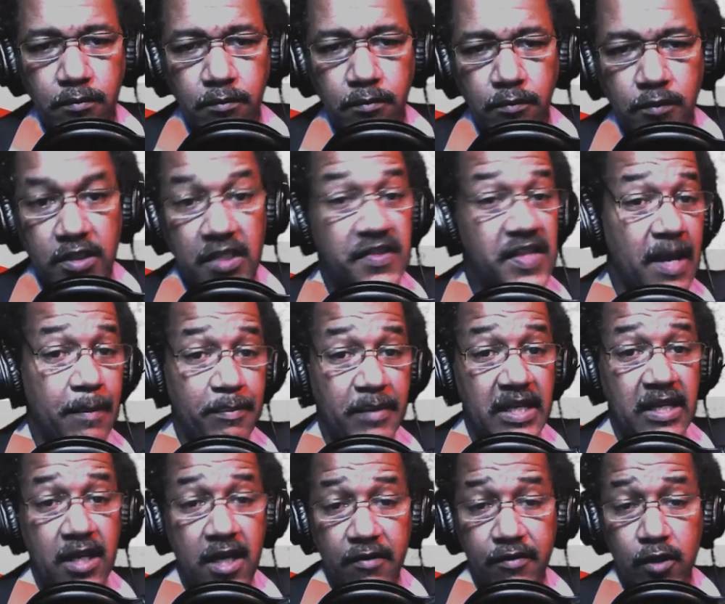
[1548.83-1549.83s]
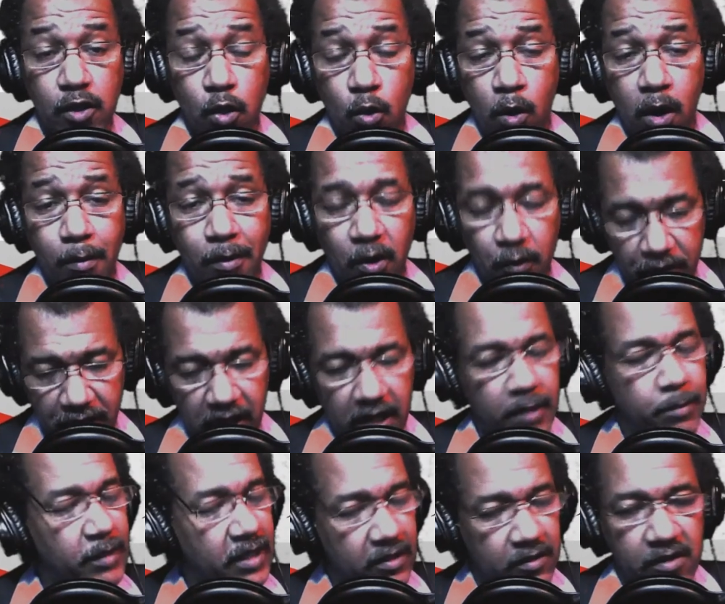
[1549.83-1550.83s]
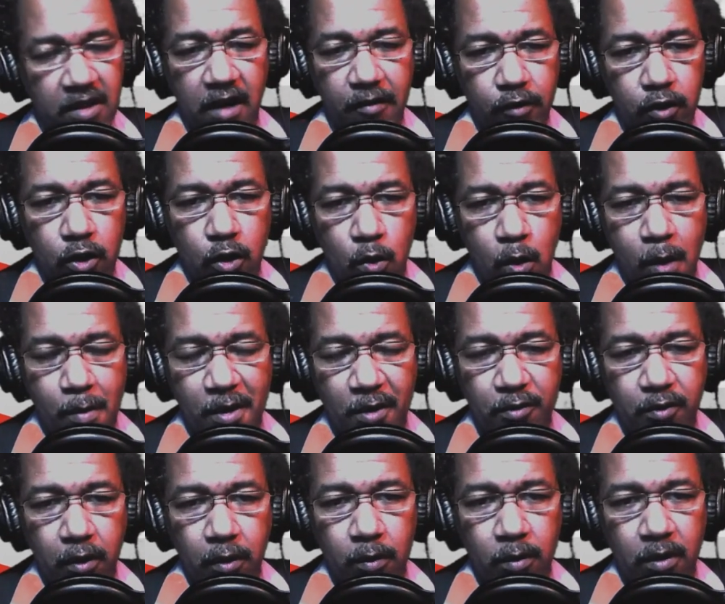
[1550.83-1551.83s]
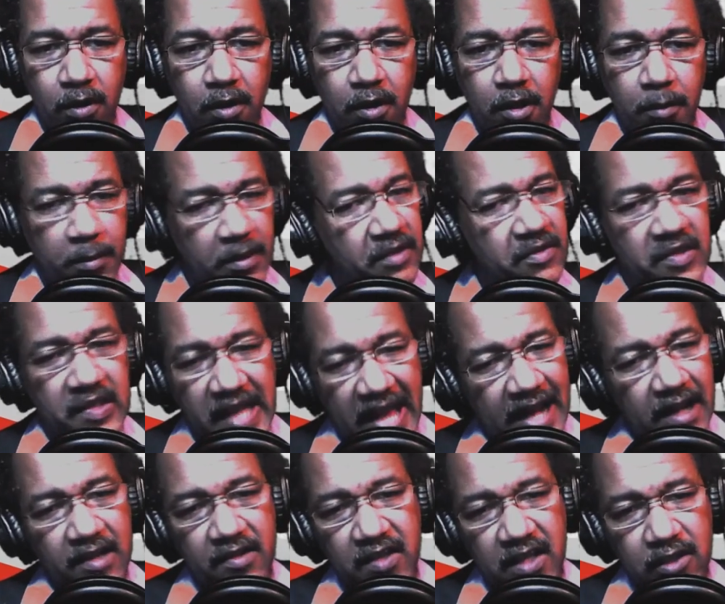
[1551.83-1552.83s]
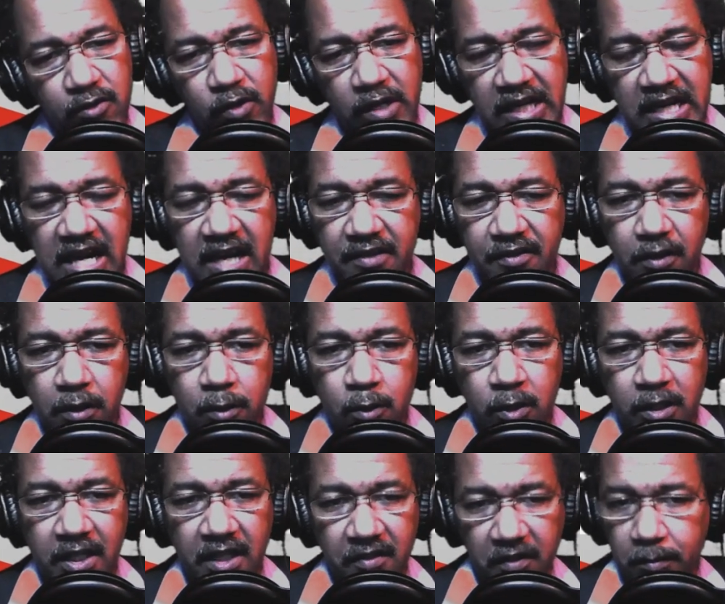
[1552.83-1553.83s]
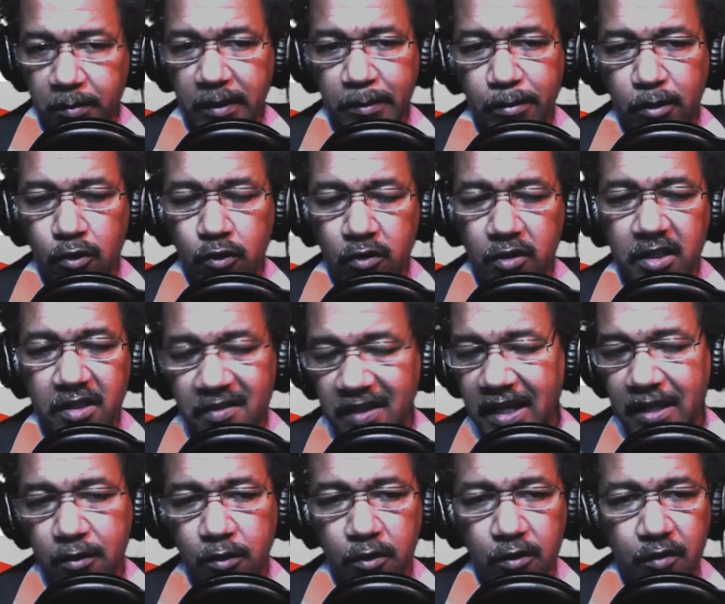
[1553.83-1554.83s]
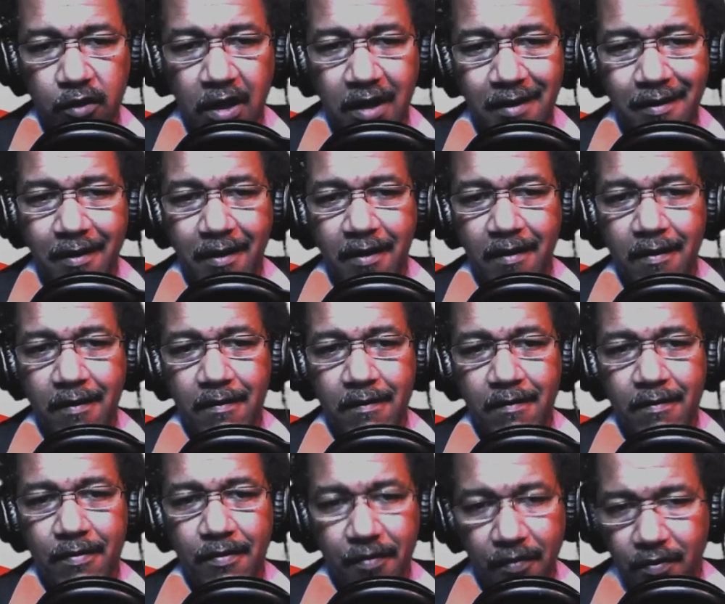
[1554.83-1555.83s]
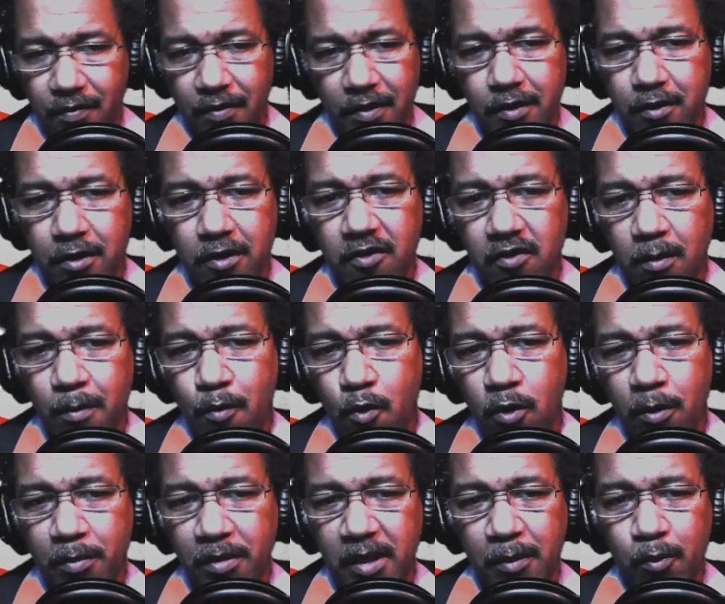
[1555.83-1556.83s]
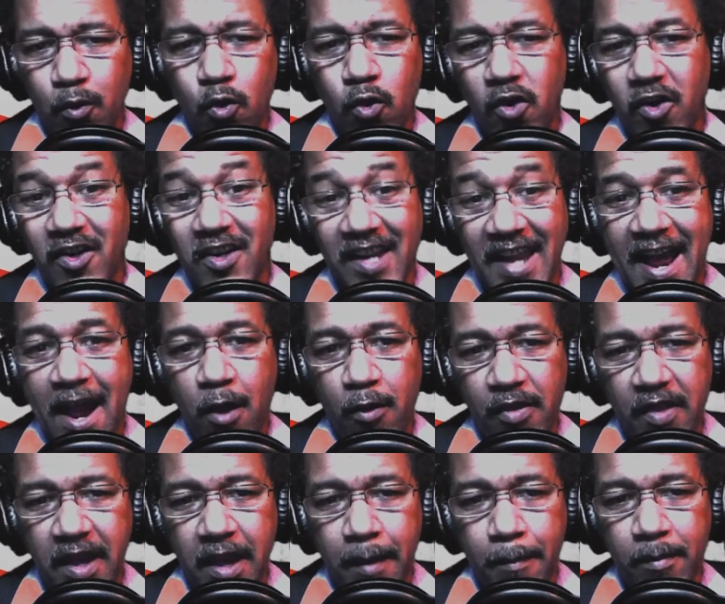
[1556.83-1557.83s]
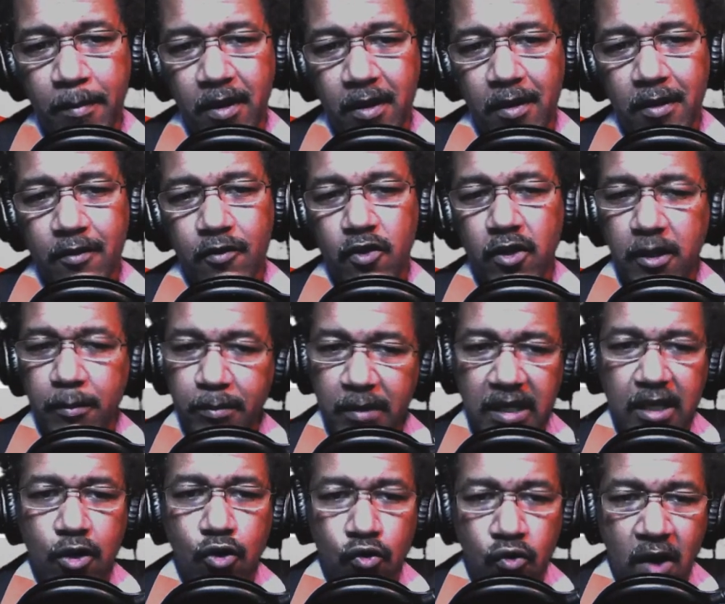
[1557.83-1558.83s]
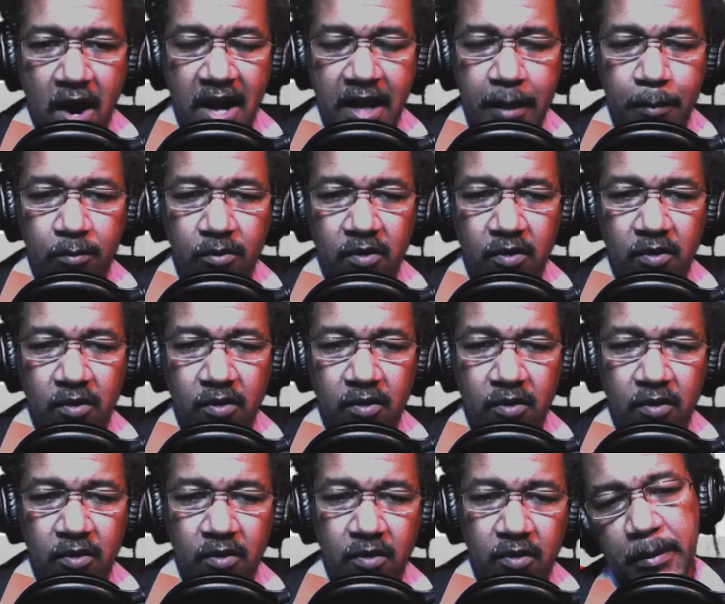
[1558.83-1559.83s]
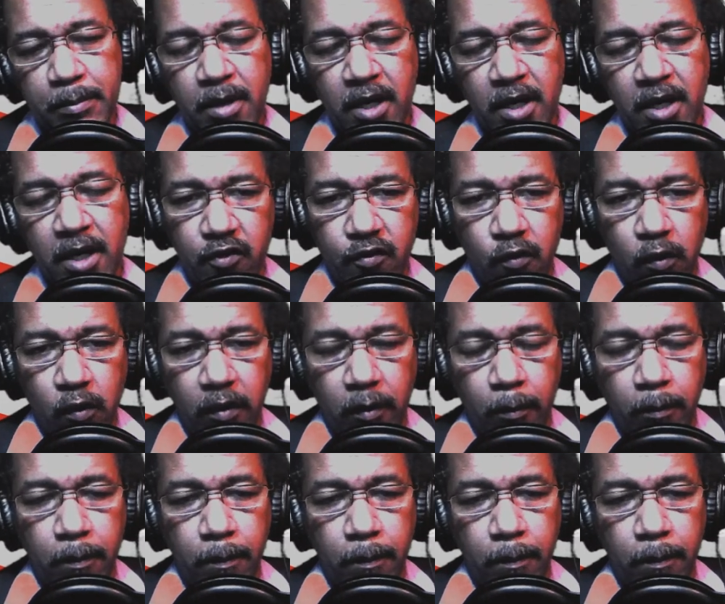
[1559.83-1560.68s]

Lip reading: Does that mean Governor Cuomo? Yeah, it means Governor Cuomo too. It means Alexandria Ocasio-Cortez. It means Bernie Sanders. They're going to support people who are allowed them to commit crimes and not be punished for them.